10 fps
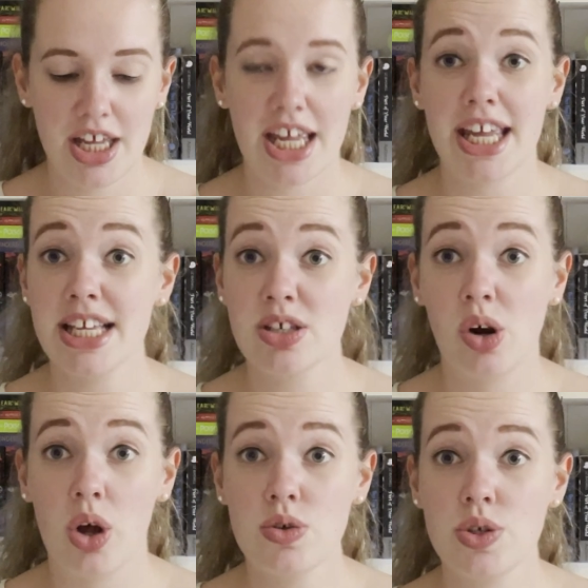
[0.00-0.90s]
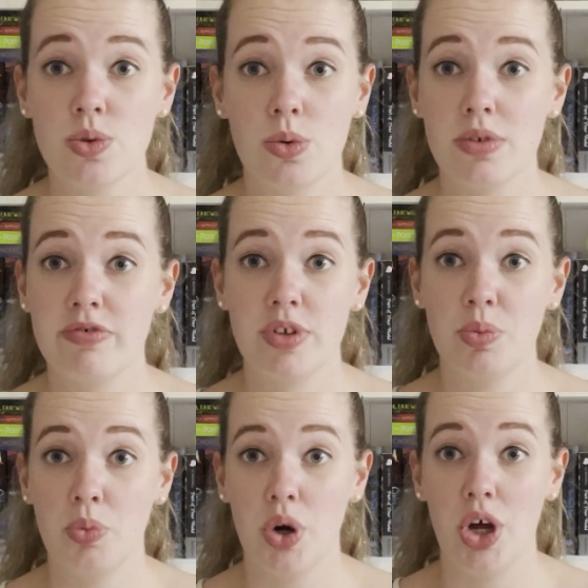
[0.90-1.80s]
it is close. All of
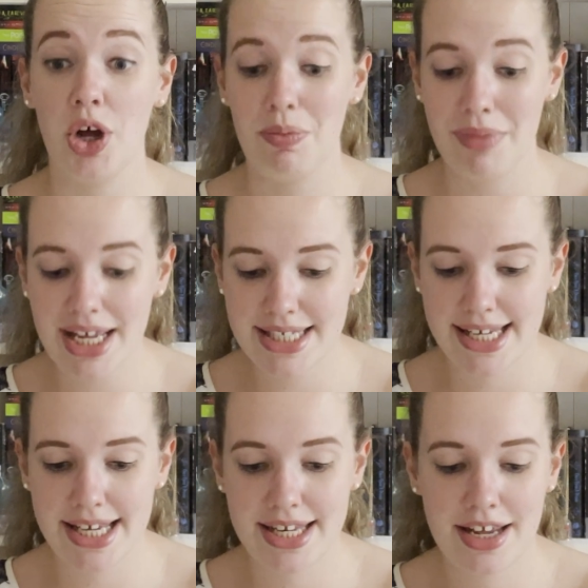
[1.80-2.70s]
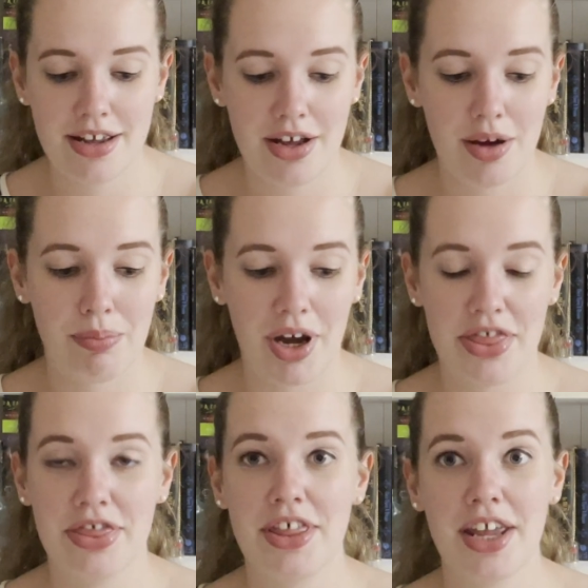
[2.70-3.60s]
them were amazing. But I
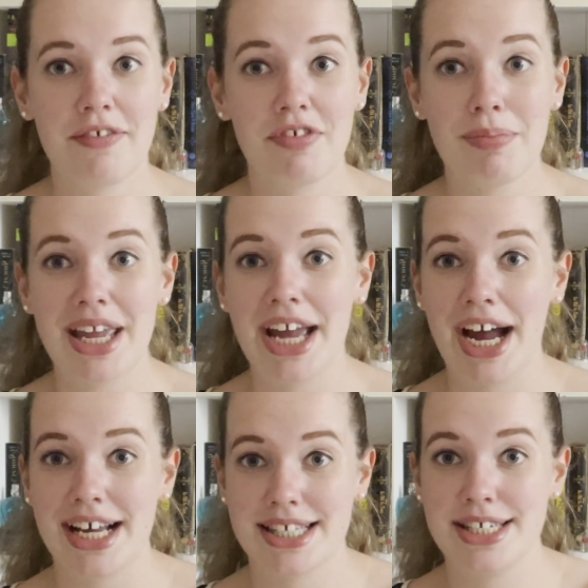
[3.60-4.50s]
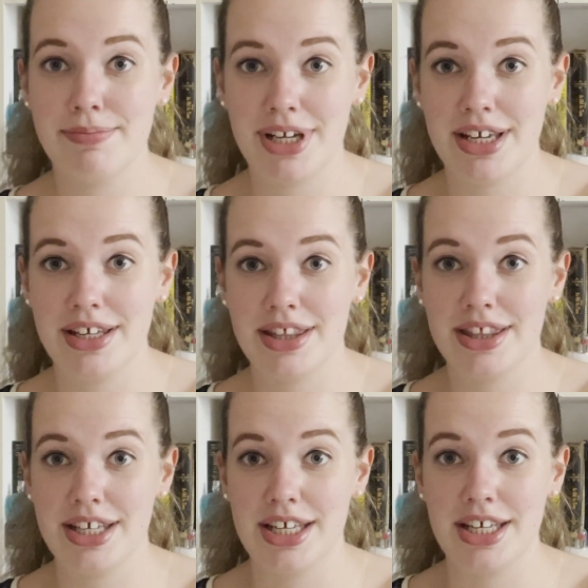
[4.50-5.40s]
think for me it has to be
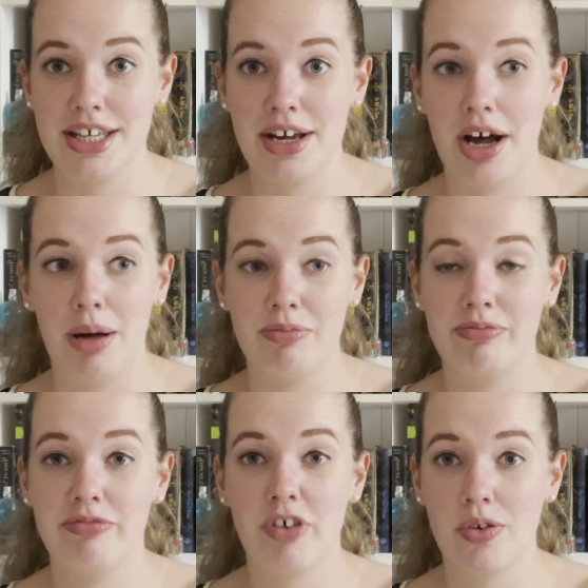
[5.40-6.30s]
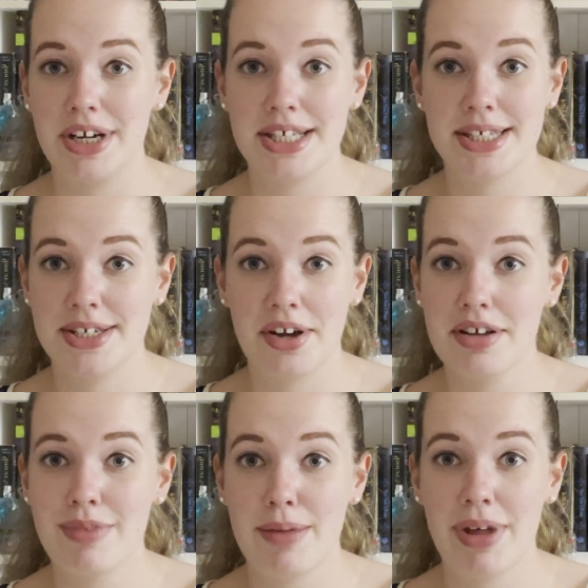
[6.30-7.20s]
the forest
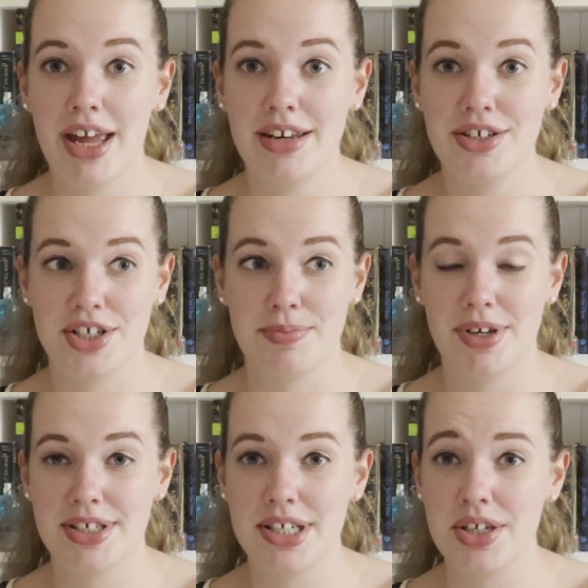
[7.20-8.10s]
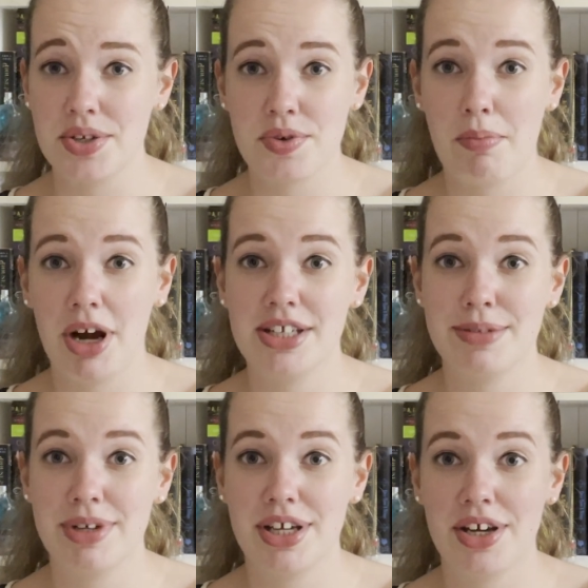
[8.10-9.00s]
nightmare pin, just because it does remind
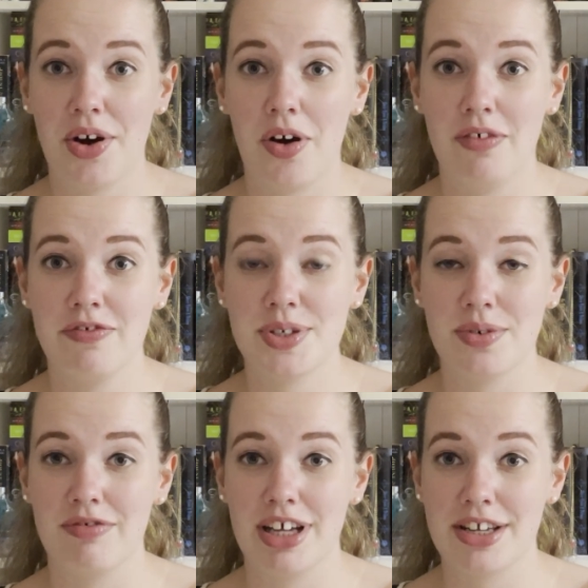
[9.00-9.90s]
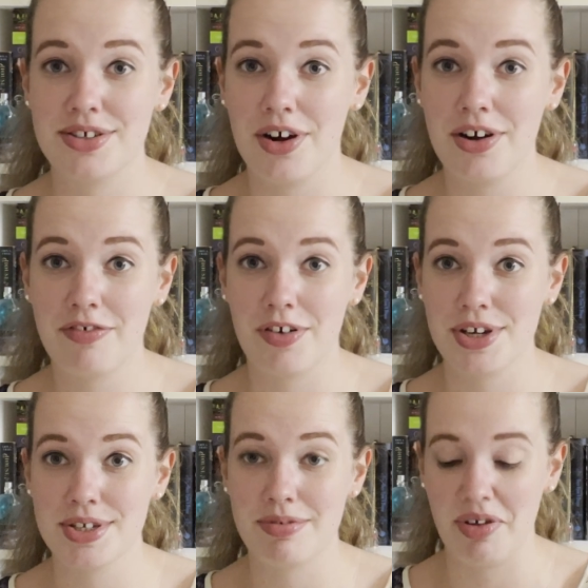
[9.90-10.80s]
me of sort of like a dark
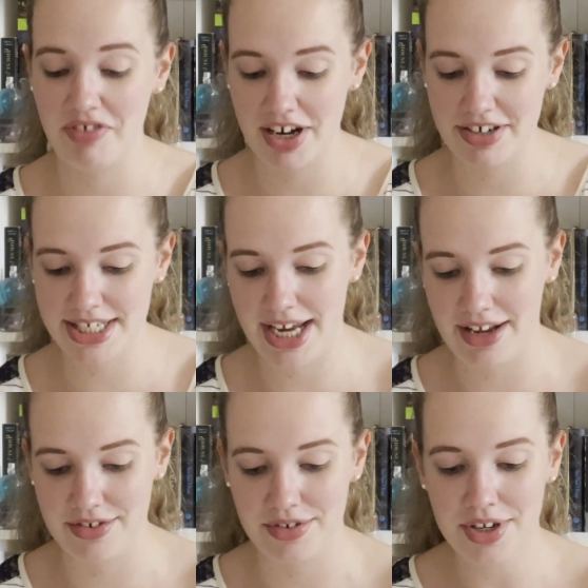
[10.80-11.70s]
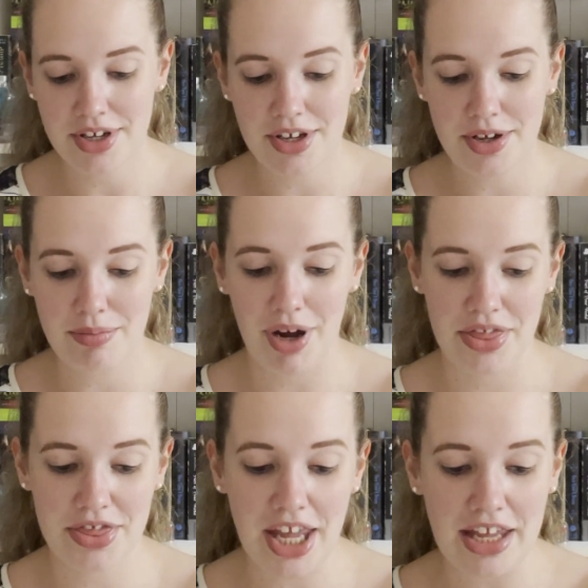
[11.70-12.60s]
forest from a fairy tale. But I
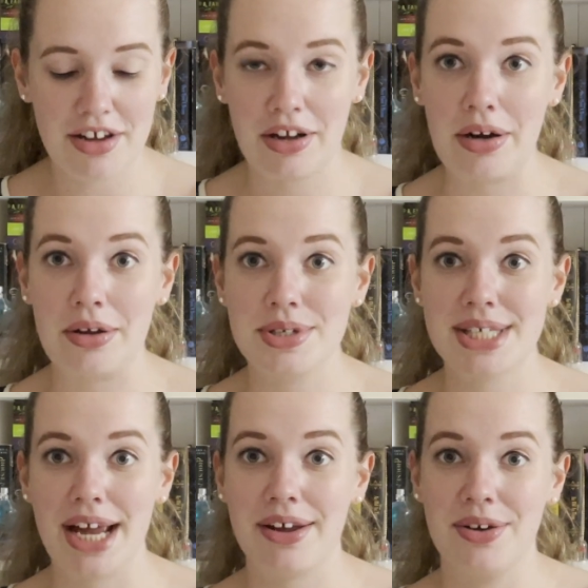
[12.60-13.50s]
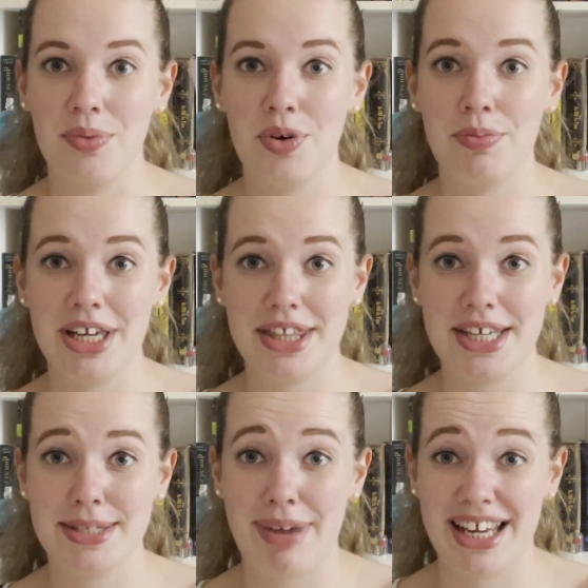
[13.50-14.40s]
think a close second will be
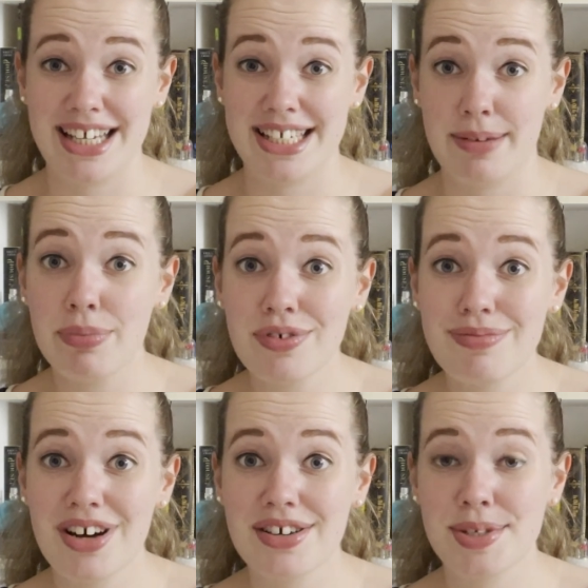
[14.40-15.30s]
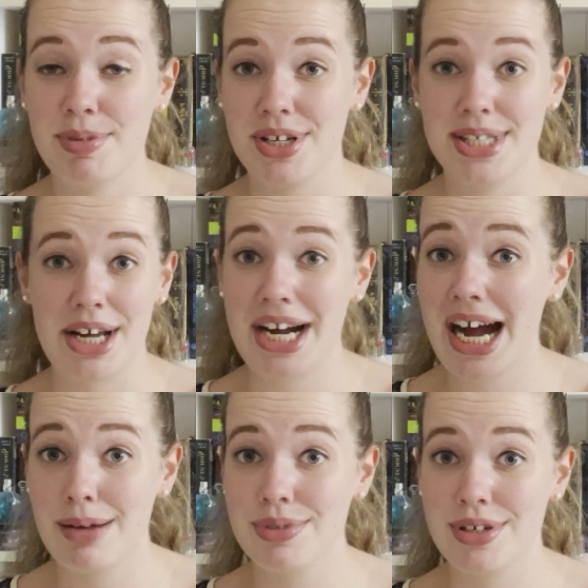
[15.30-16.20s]
these magnetic bookmarks, because they are
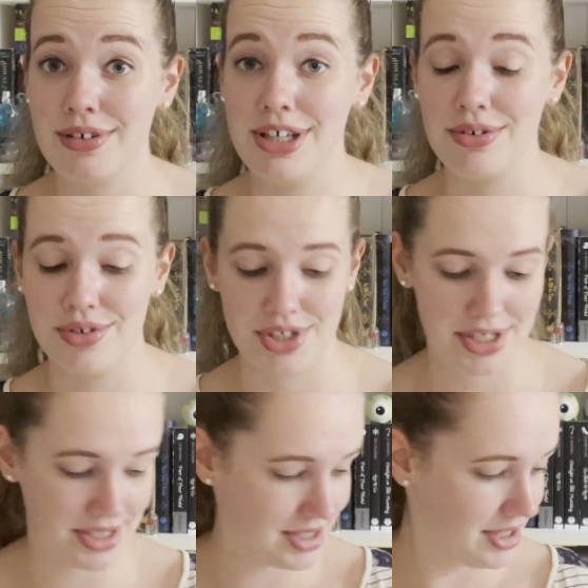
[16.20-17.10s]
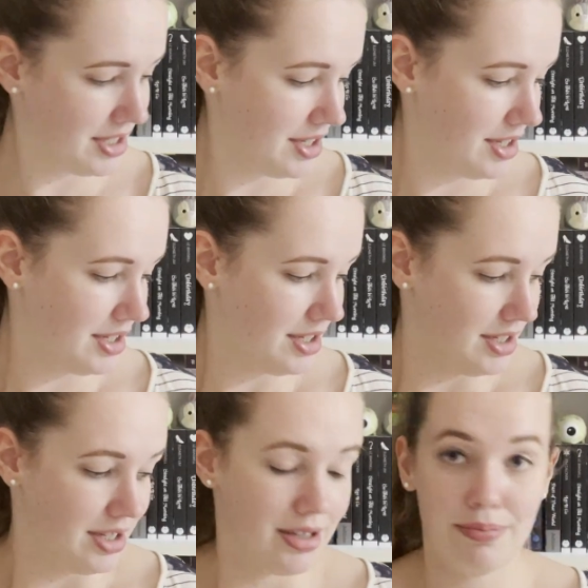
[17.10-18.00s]
absolutely gorgeous.
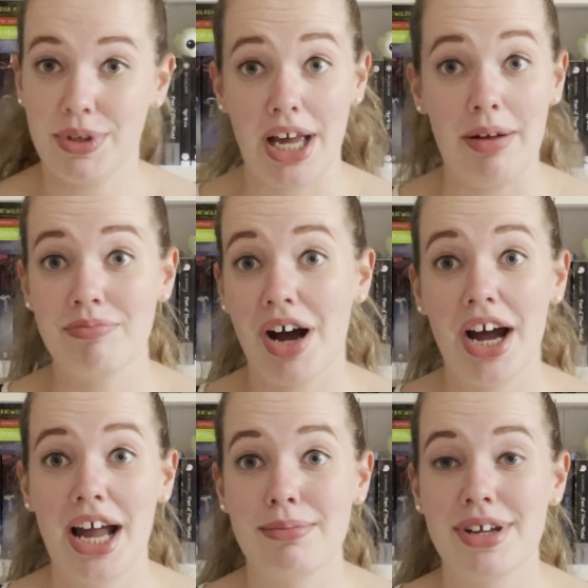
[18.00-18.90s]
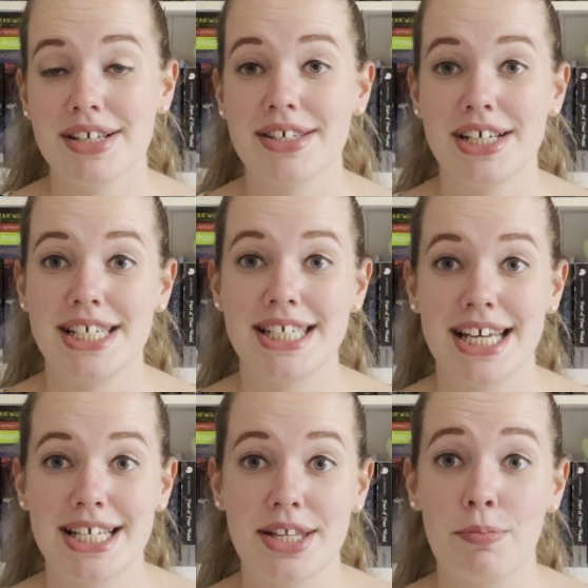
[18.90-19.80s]
But yeah, I am excited to
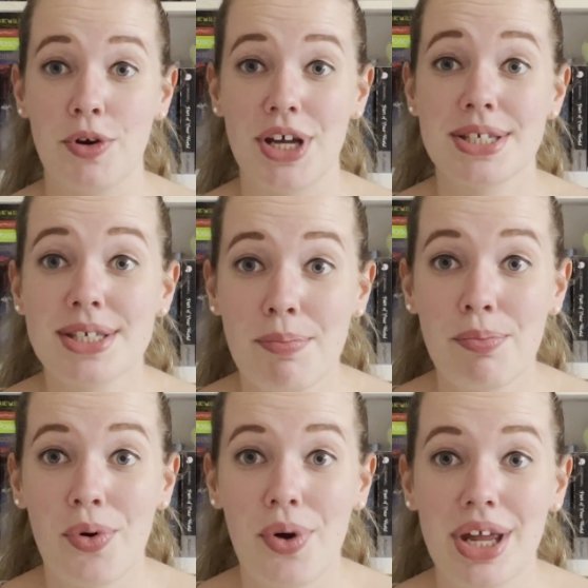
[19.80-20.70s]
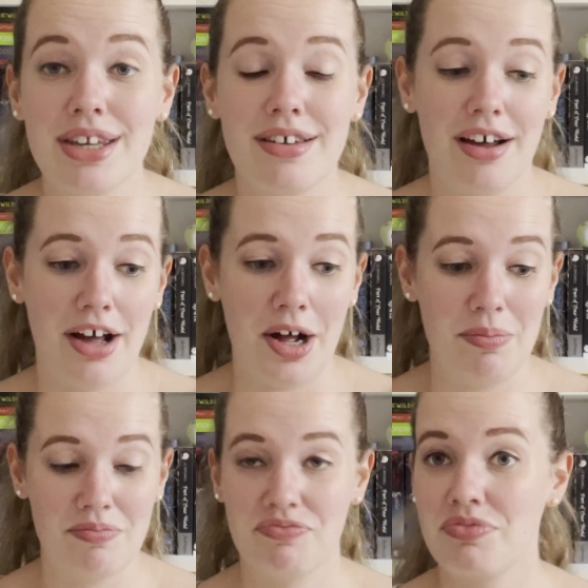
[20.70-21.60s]
get to the book at some point.
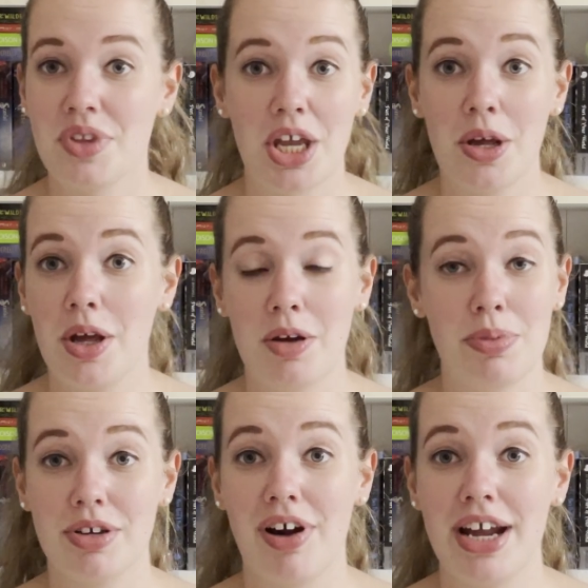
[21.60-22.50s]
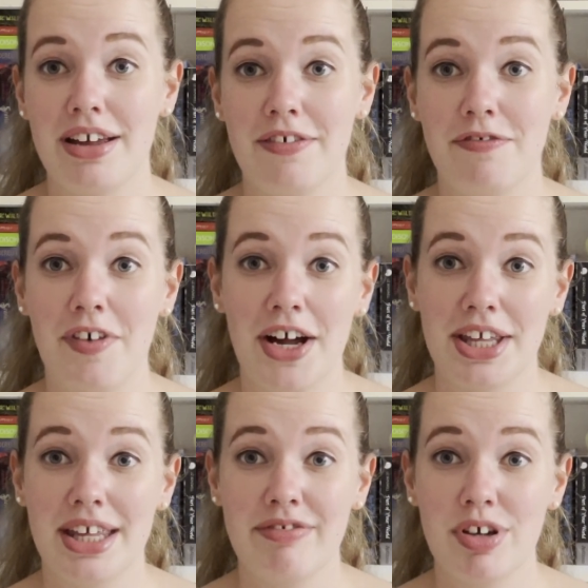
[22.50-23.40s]
It'll be great if I
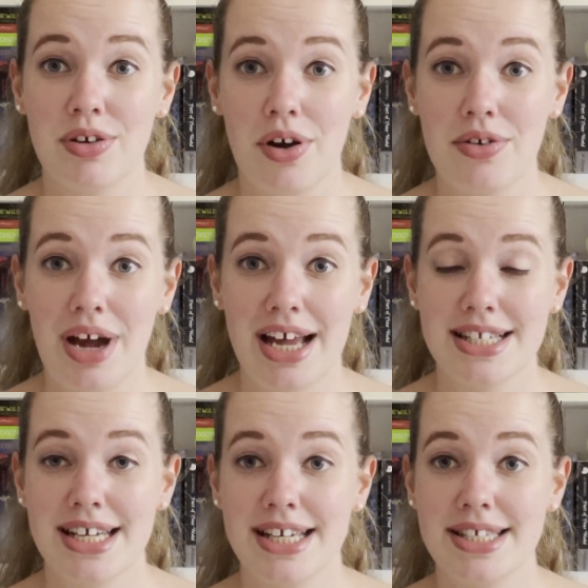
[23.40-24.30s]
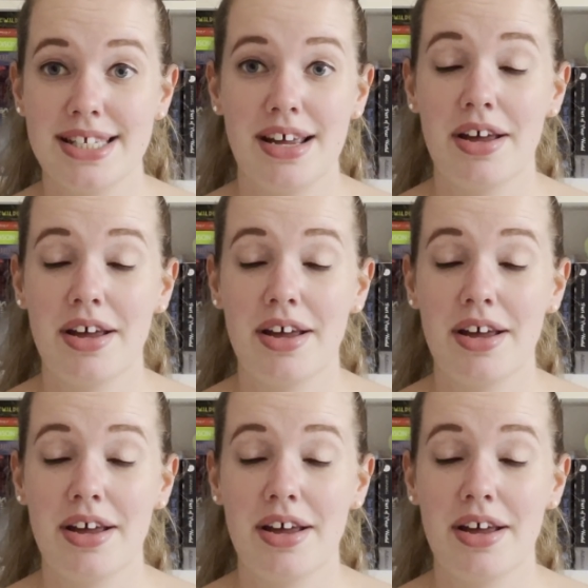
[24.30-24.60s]
can give it a go and it is